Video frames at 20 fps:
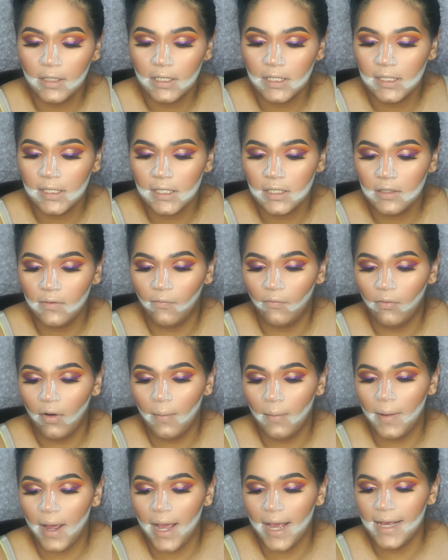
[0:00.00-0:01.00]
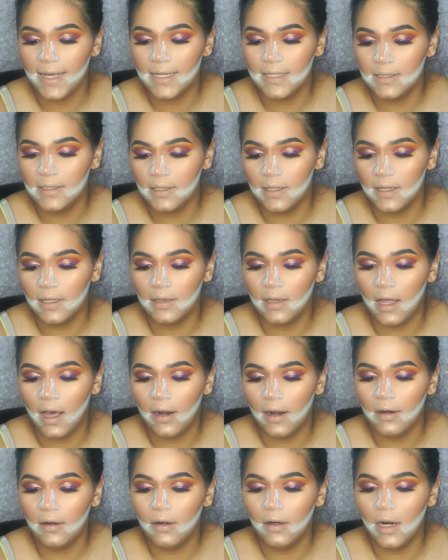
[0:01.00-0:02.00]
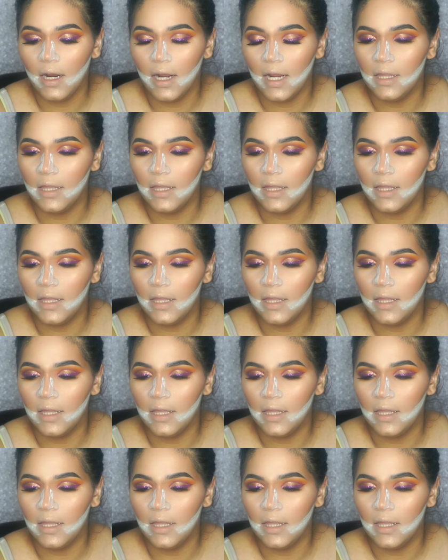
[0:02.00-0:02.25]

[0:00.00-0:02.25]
This is from Estee Lauder